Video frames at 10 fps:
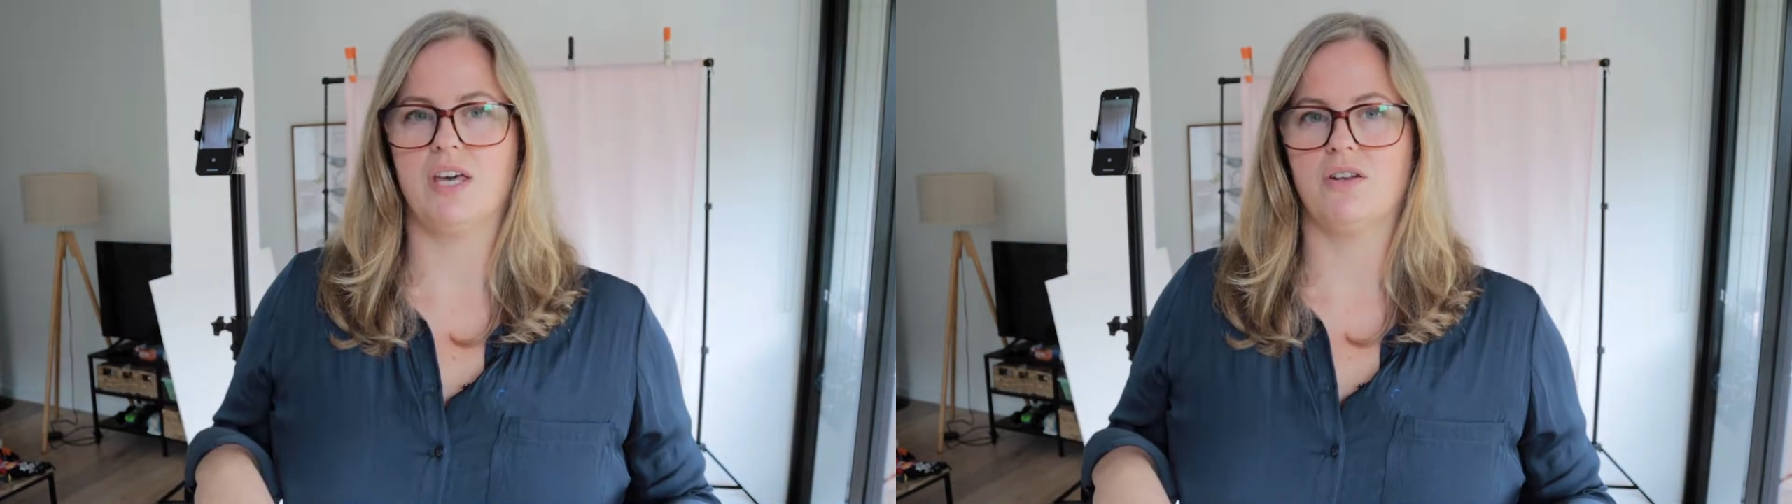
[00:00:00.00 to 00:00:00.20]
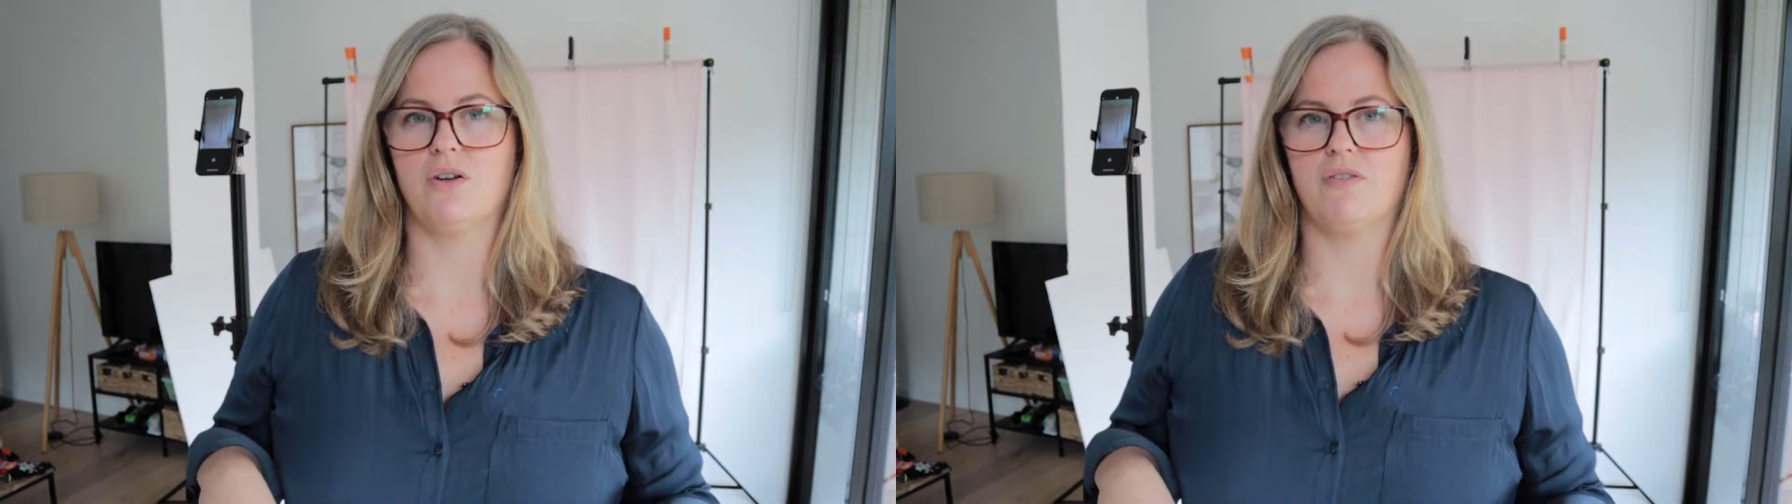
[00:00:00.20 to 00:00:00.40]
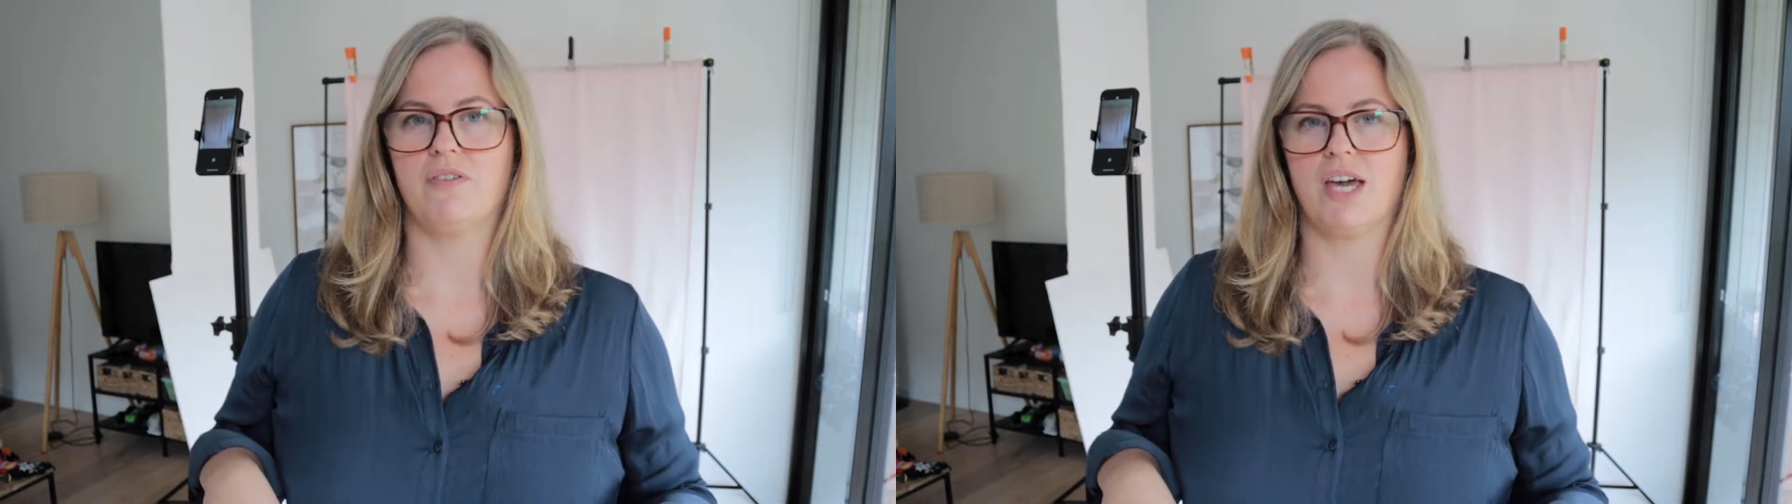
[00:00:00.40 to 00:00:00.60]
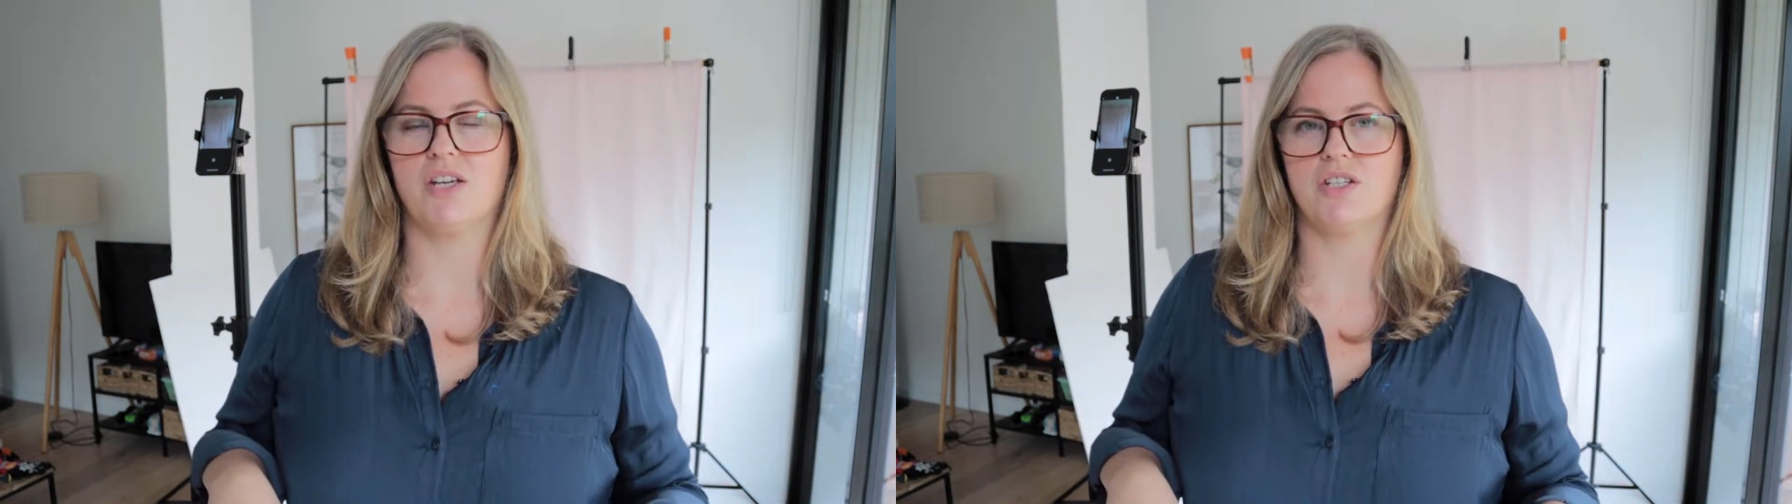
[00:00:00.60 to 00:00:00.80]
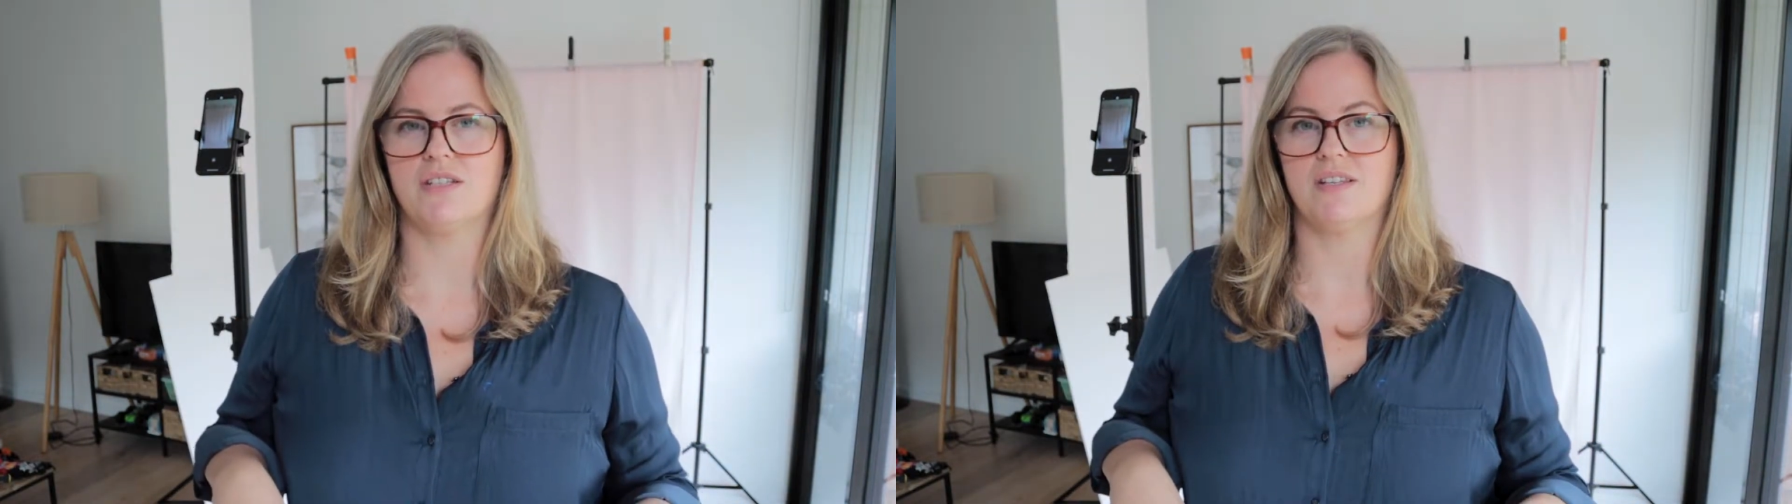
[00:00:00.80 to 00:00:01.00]
get the
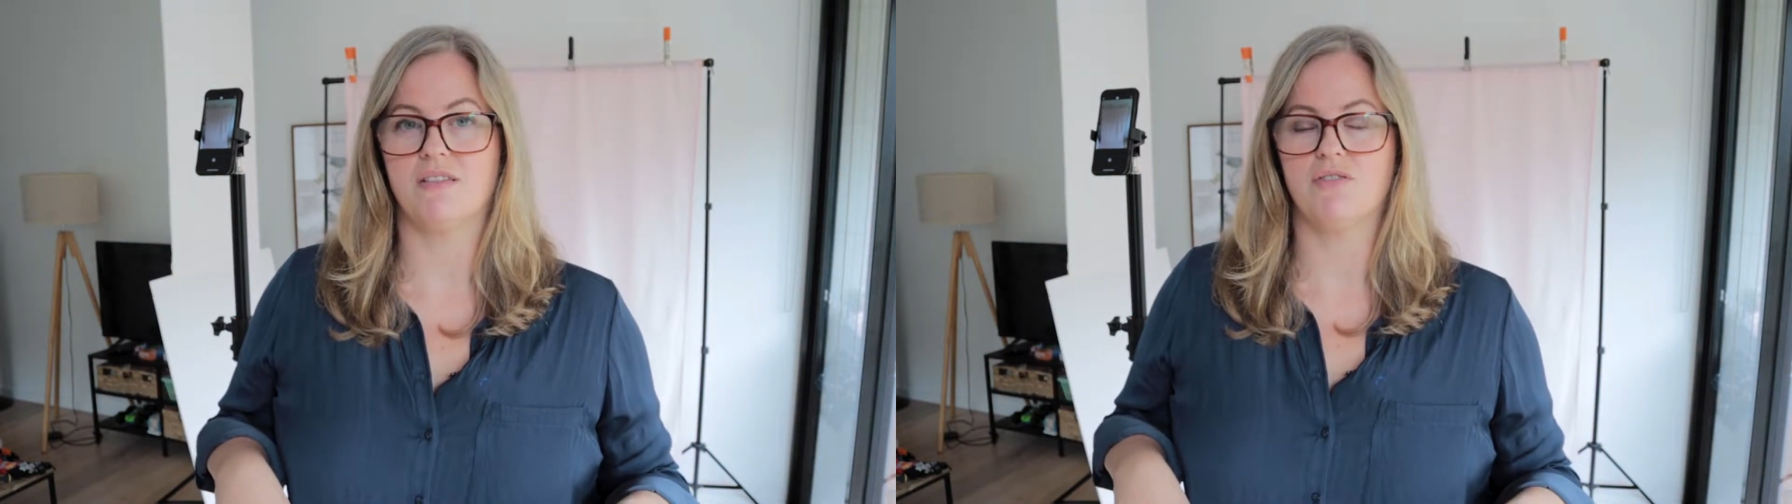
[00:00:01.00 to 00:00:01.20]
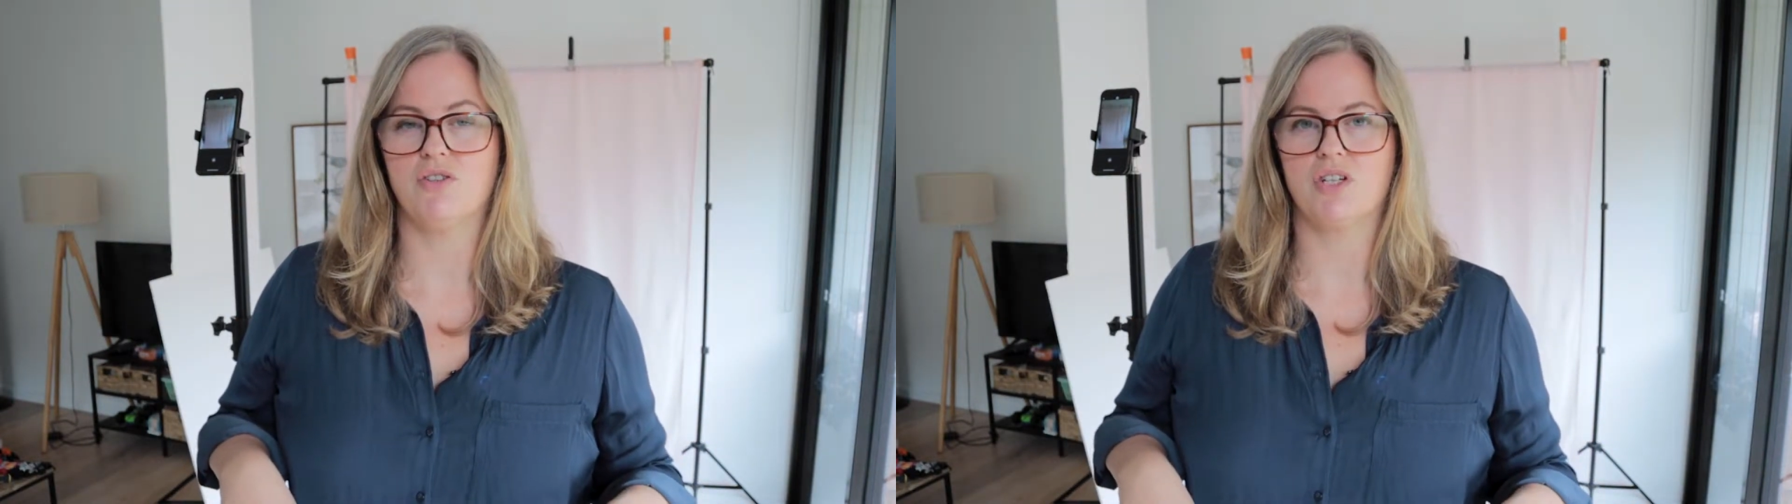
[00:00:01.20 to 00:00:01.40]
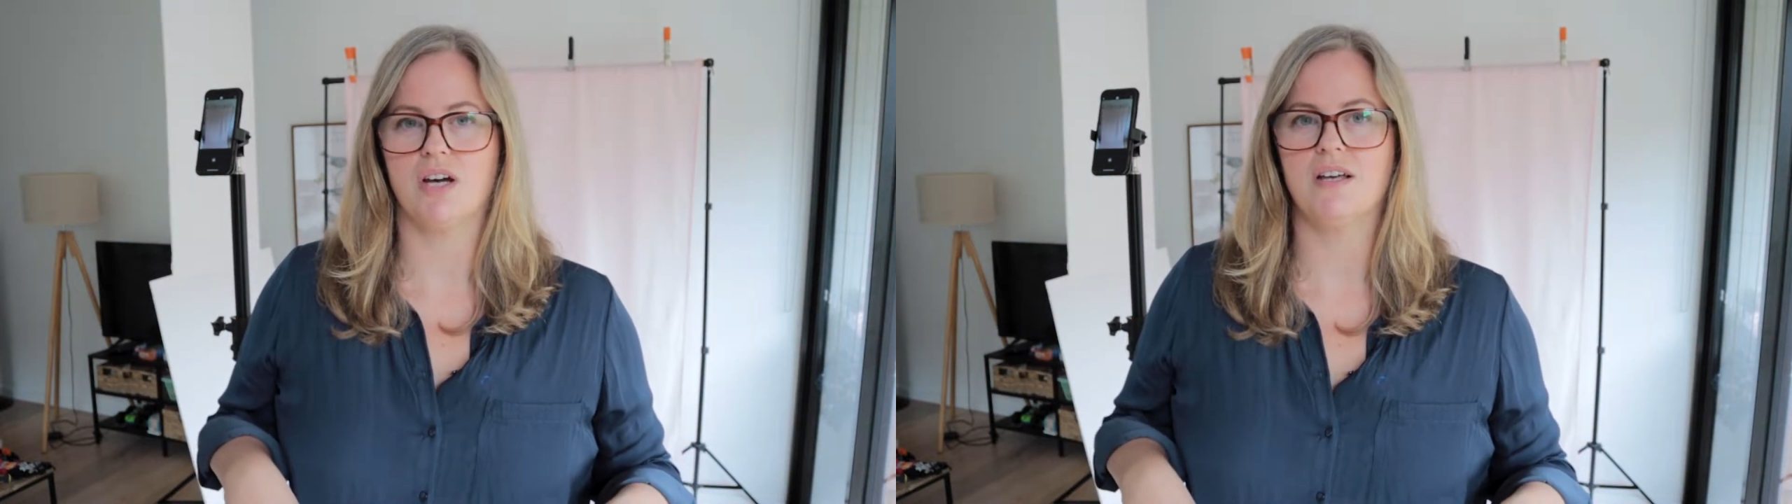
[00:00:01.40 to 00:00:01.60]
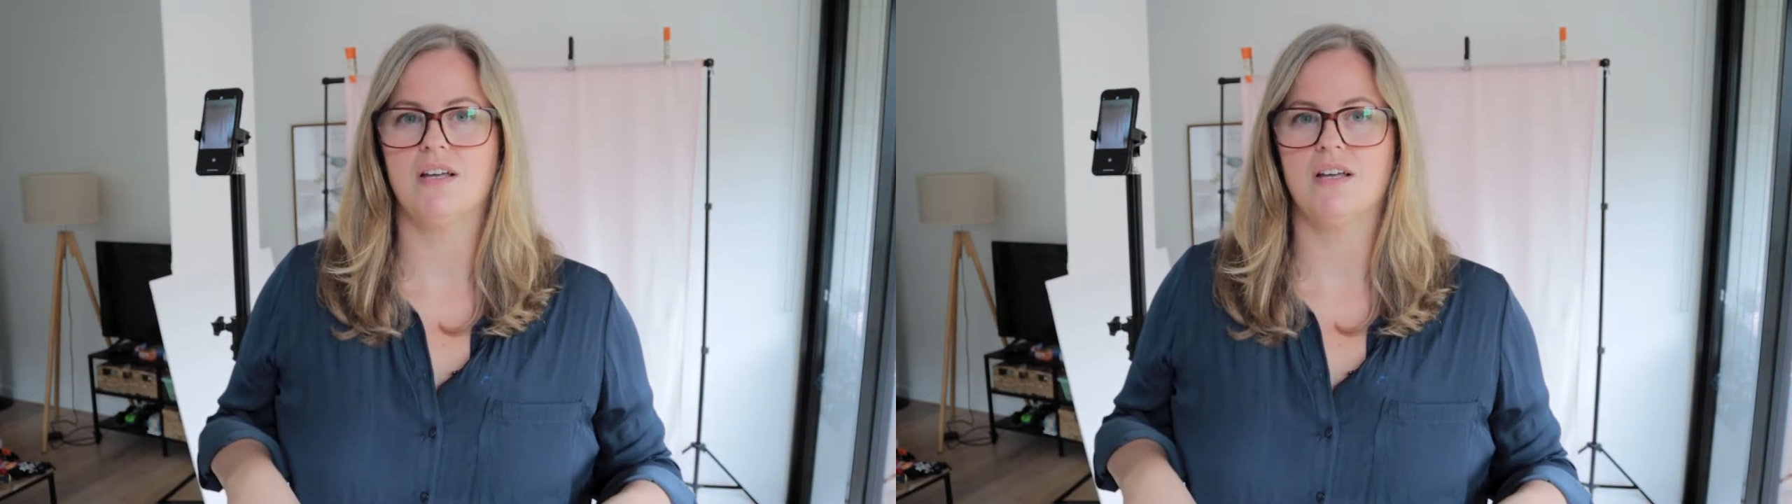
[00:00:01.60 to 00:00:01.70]
notifications in the future.